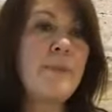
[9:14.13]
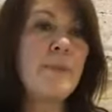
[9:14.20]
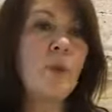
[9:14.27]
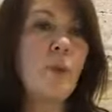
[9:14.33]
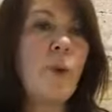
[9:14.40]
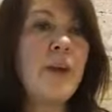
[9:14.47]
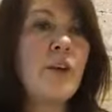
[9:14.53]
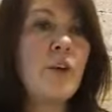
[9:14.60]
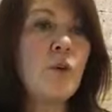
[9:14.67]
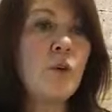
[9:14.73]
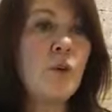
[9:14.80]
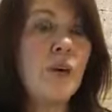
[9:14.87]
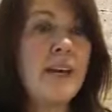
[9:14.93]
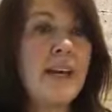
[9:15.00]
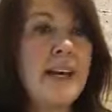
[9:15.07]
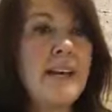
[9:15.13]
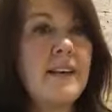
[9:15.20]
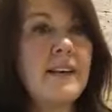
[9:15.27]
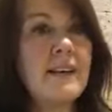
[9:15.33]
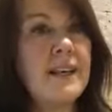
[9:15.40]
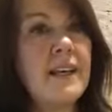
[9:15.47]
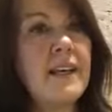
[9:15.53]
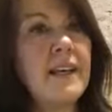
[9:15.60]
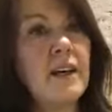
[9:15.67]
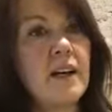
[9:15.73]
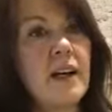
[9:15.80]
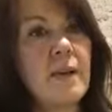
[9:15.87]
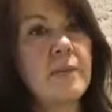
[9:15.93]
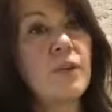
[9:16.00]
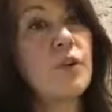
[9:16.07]
when you're in the
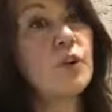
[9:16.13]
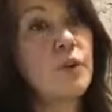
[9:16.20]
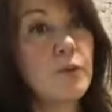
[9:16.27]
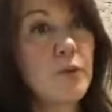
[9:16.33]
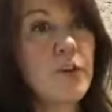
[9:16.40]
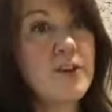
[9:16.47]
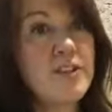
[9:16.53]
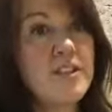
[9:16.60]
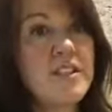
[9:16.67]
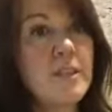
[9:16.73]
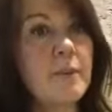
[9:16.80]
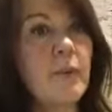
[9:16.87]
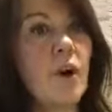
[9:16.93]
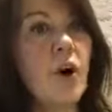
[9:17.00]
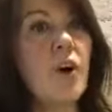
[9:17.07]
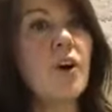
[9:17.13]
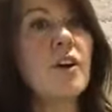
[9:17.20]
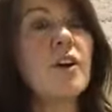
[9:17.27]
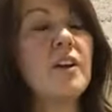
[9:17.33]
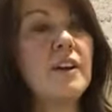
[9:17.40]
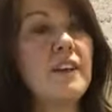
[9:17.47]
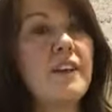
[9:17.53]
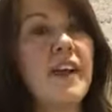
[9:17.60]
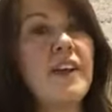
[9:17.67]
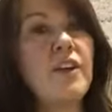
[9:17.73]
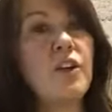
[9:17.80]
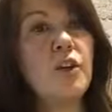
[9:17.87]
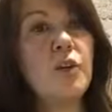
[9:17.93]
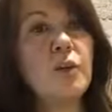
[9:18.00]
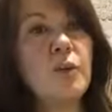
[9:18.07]
university block,
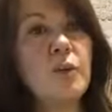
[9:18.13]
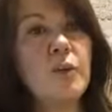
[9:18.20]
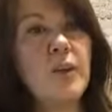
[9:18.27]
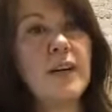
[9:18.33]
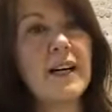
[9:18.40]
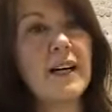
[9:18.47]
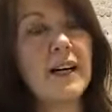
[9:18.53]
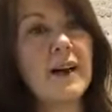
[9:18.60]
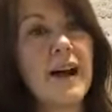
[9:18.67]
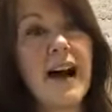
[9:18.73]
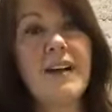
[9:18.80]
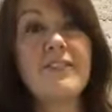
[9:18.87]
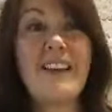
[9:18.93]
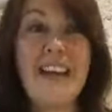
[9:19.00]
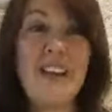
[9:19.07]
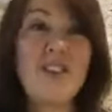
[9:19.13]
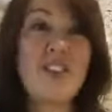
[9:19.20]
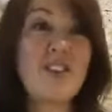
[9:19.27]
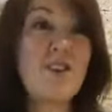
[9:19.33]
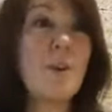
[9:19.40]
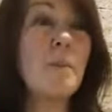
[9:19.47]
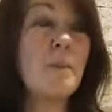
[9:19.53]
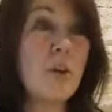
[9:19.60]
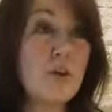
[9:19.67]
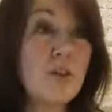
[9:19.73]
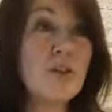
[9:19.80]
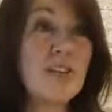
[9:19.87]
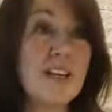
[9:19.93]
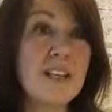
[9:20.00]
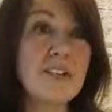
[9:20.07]
then you have lectures on
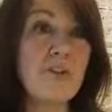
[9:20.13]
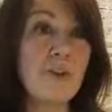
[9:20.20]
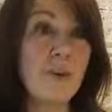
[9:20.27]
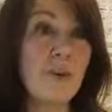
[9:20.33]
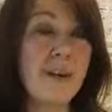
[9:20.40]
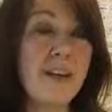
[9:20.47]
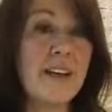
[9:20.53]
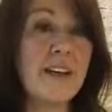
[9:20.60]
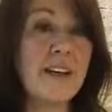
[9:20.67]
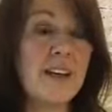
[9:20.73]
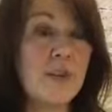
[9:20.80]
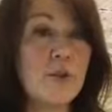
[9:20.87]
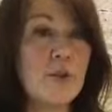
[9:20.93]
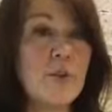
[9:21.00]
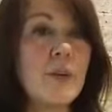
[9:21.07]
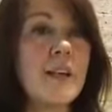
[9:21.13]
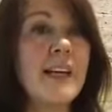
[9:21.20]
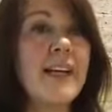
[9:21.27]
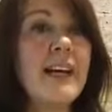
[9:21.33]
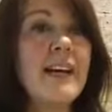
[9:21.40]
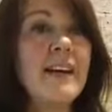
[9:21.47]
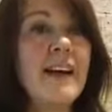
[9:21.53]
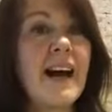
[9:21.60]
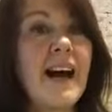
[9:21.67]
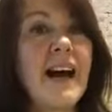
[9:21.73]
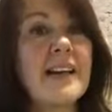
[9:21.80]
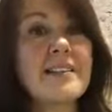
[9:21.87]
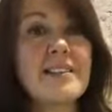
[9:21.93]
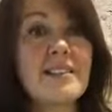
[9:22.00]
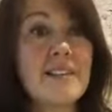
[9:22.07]
most days of the week usually,
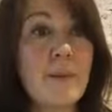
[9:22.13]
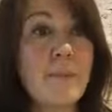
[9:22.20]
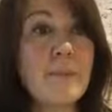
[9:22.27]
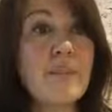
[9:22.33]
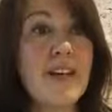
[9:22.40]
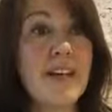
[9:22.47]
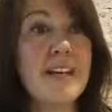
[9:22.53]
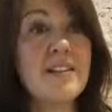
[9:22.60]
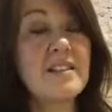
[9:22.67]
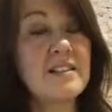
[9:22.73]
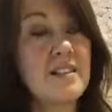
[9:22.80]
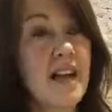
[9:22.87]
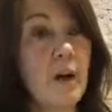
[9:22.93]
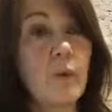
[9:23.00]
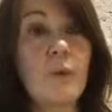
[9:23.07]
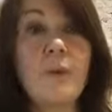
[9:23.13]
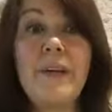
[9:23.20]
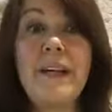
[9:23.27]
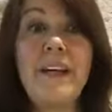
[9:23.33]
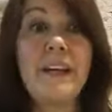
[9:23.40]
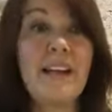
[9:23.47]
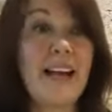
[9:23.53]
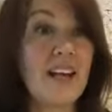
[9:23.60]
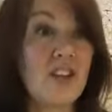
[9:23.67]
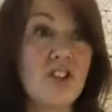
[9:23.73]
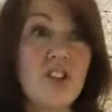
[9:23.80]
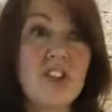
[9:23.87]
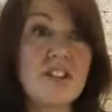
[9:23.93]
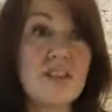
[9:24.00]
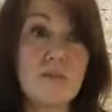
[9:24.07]
and some days that will be
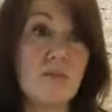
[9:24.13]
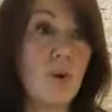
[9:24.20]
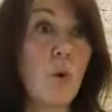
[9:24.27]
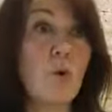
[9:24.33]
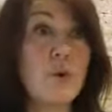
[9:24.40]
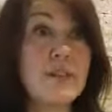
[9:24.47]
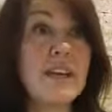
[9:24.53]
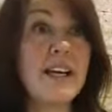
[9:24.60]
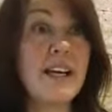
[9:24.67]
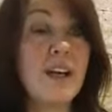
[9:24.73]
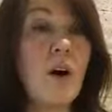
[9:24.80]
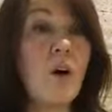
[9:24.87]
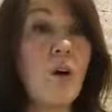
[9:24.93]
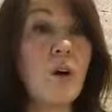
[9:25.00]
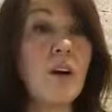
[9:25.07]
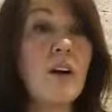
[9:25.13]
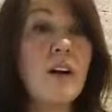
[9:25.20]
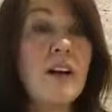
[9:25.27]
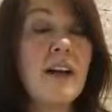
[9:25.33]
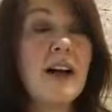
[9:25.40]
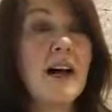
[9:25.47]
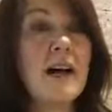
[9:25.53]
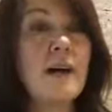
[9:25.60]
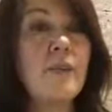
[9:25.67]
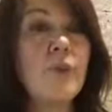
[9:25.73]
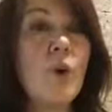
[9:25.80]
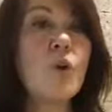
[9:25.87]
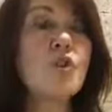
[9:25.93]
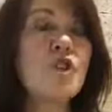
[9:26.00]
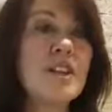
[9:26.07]
lectures all day long.
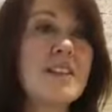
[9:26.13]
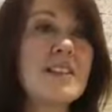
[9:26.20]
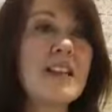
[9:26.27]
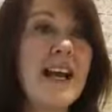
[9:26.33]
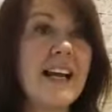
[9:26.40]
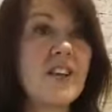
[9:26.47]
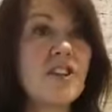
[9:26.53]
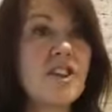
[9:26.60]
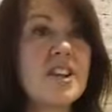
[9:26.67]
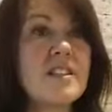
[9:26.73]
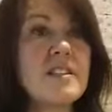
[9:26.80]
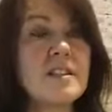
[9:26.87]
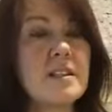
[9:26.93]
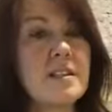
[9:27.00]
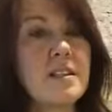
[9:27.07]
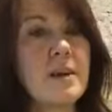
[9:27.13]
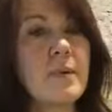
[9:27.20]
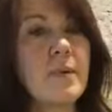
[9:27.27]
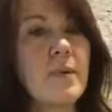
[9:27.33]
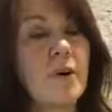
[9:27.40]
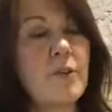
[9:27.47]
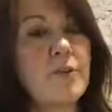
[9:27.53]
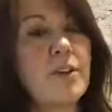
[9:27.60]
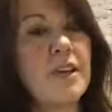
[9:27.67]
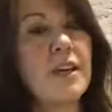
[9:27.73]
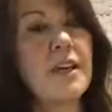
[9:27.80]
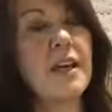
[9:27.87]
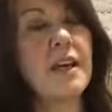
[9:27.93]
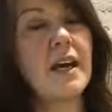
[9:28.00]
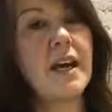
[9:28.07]
Not just lectures, some of
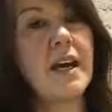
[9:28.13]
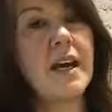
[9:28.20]
the